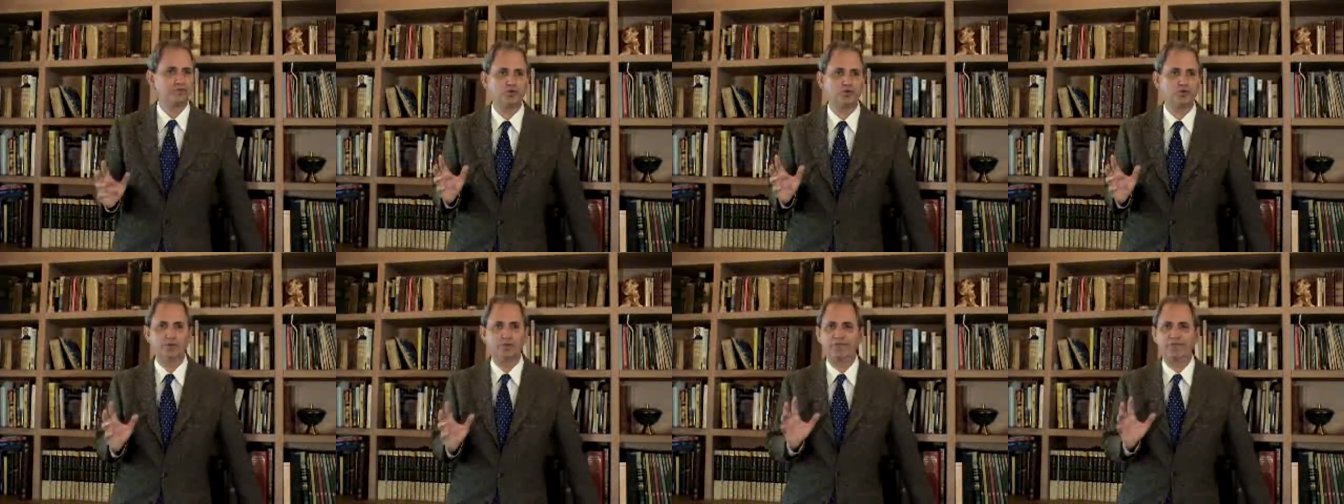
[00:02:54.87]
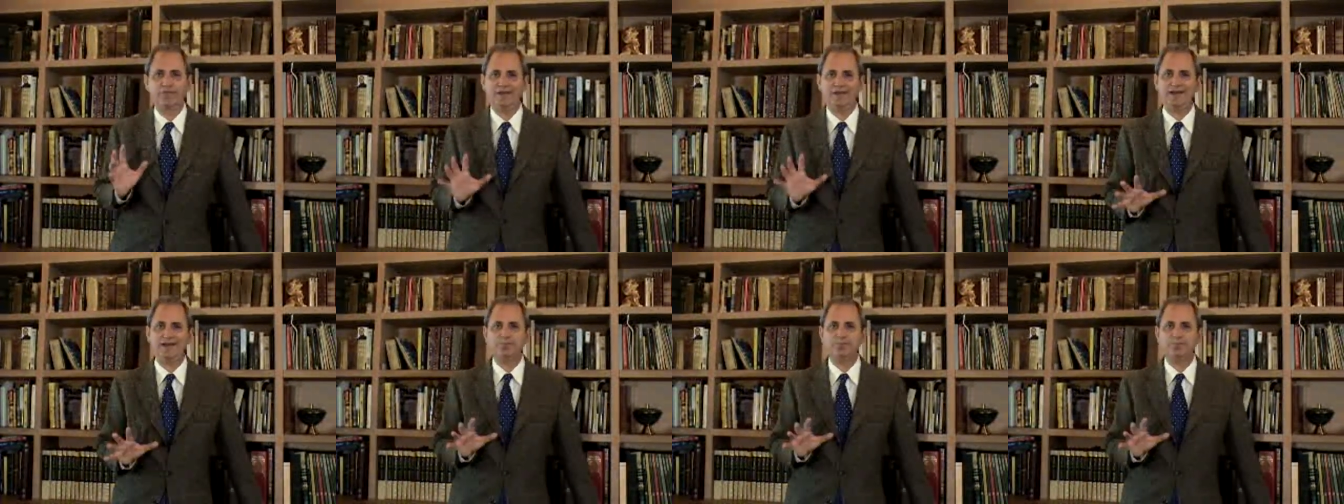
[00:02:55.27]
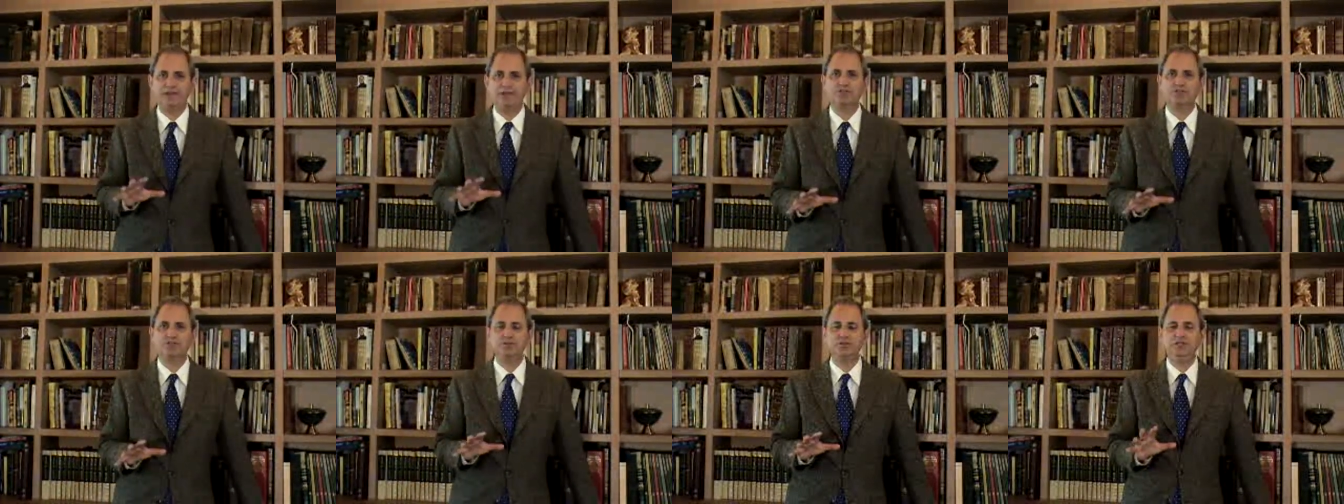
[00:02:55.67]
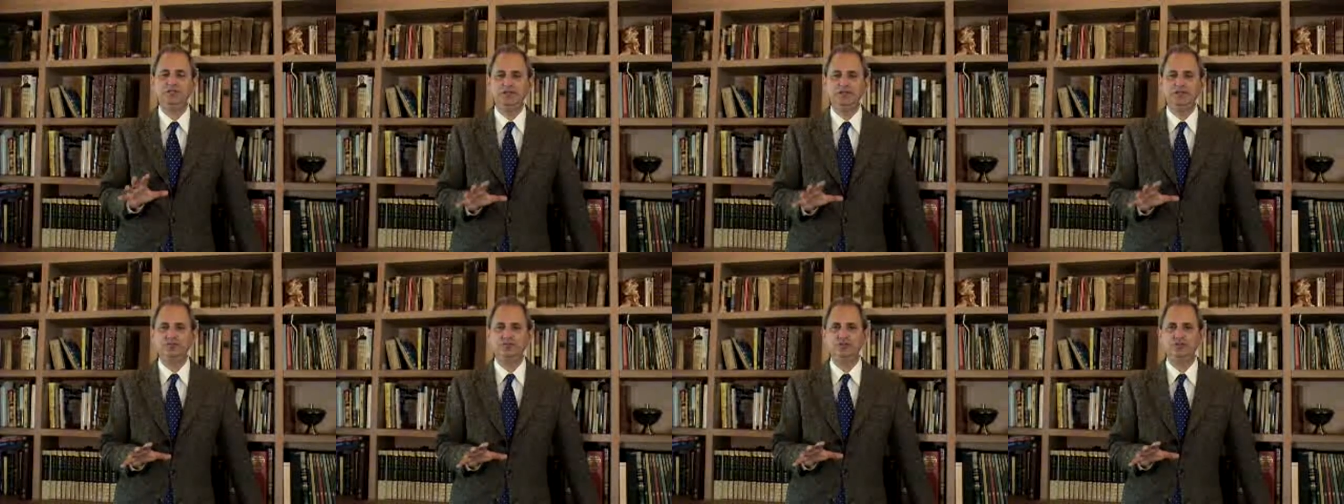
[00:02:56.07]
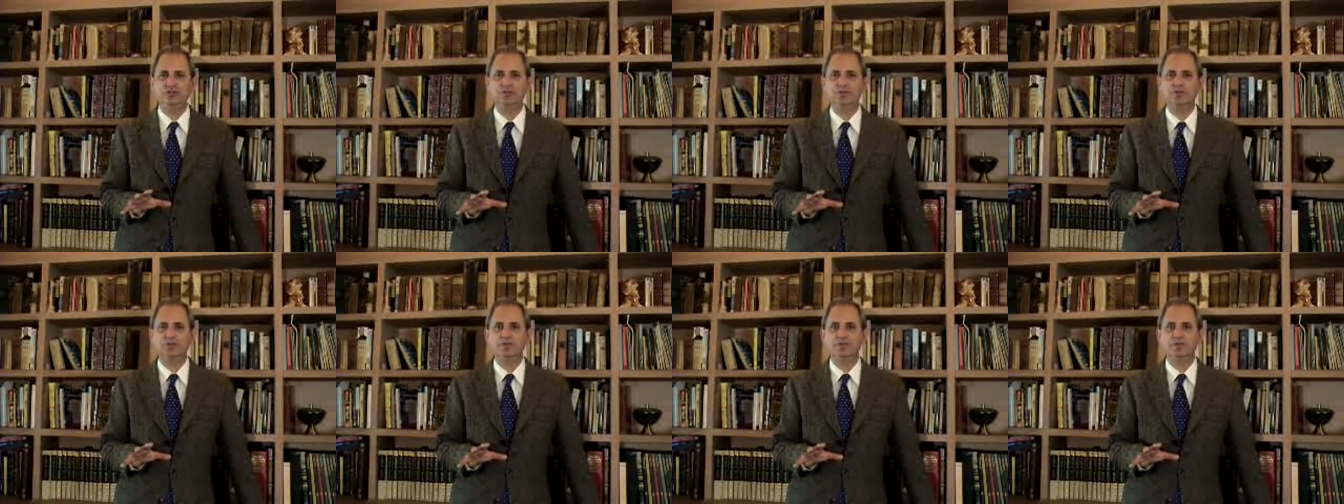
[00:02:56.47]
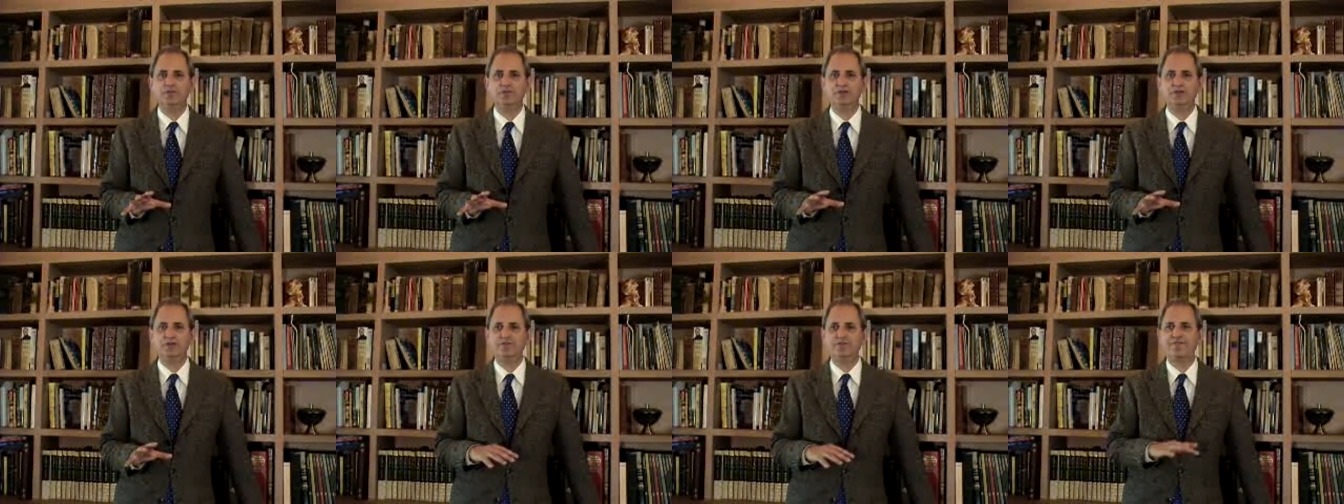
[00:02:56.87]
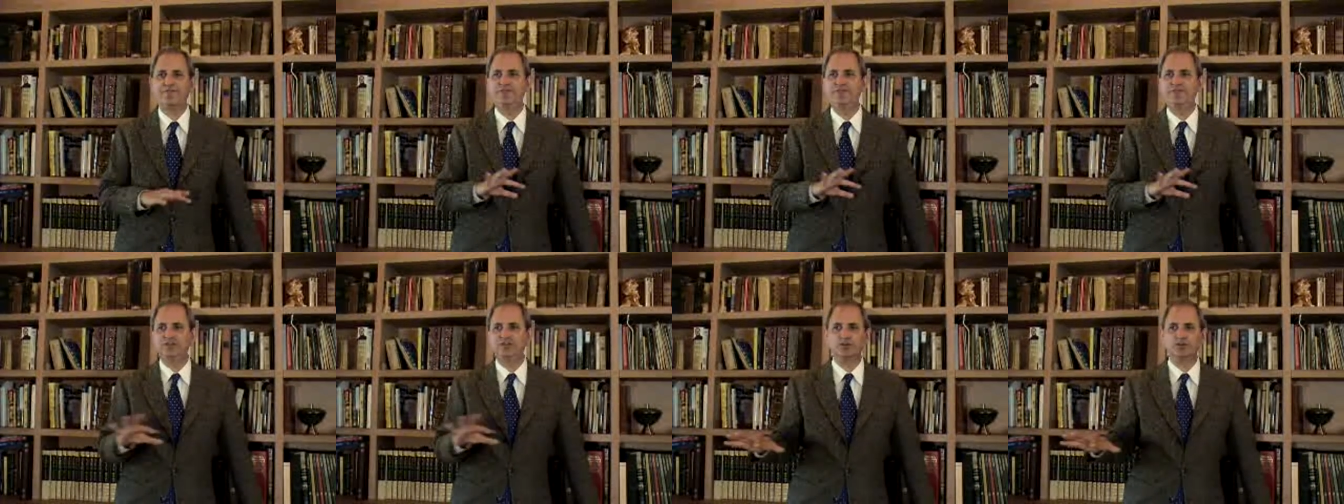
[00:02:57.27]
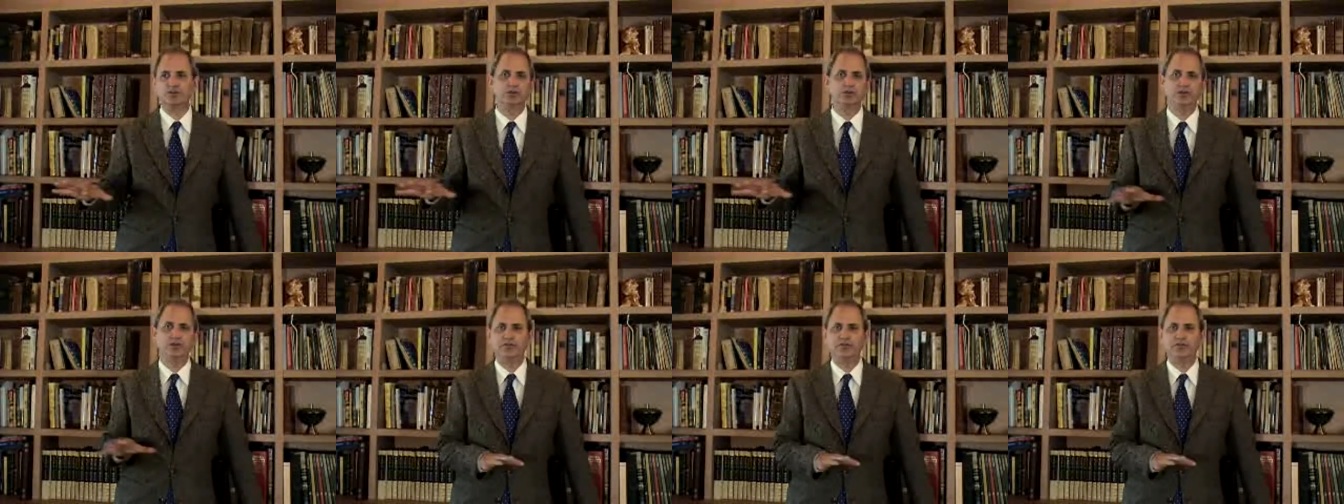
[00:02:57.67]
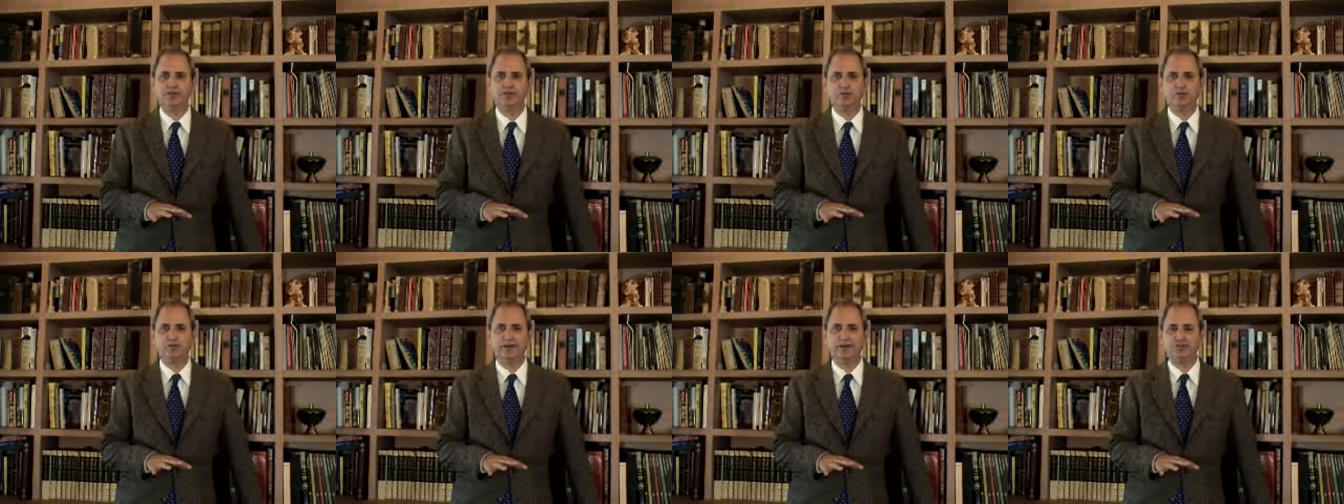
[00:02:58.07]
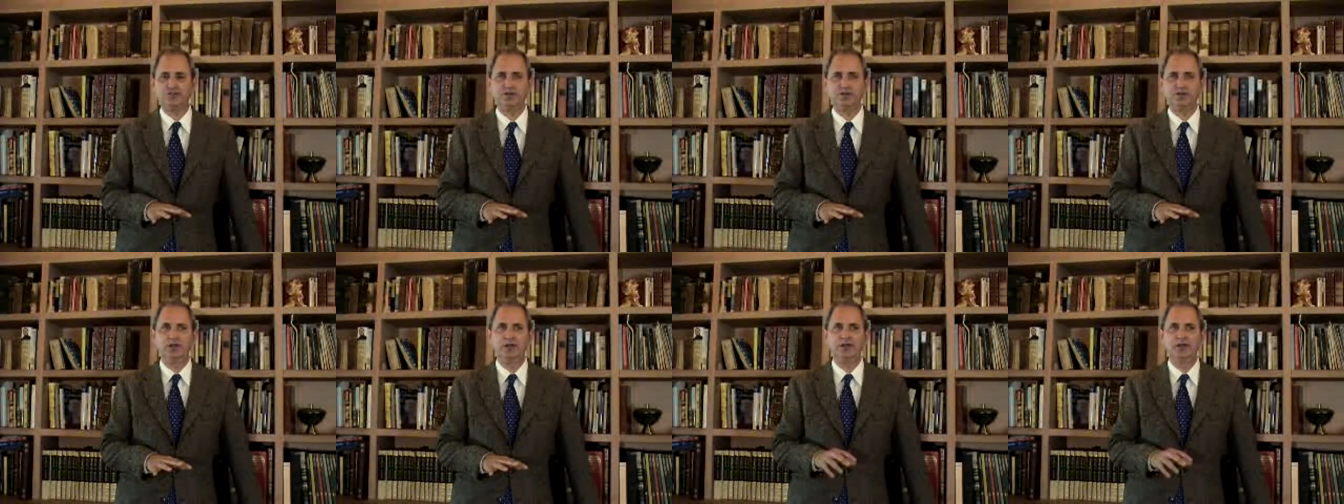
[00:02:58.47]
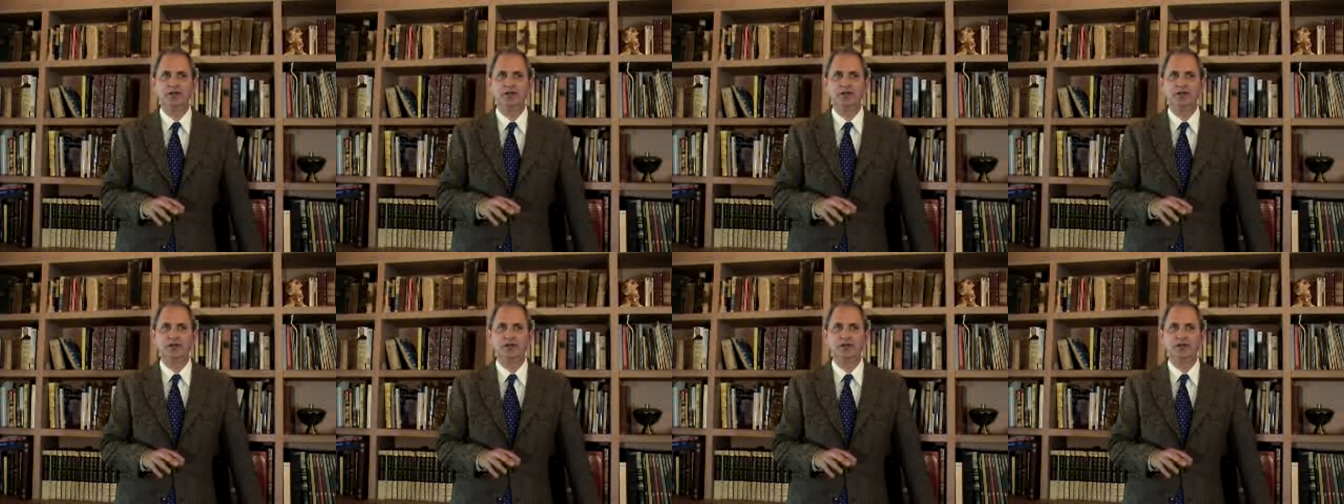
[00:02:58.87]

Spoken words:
So that basically gives you the physical configuration.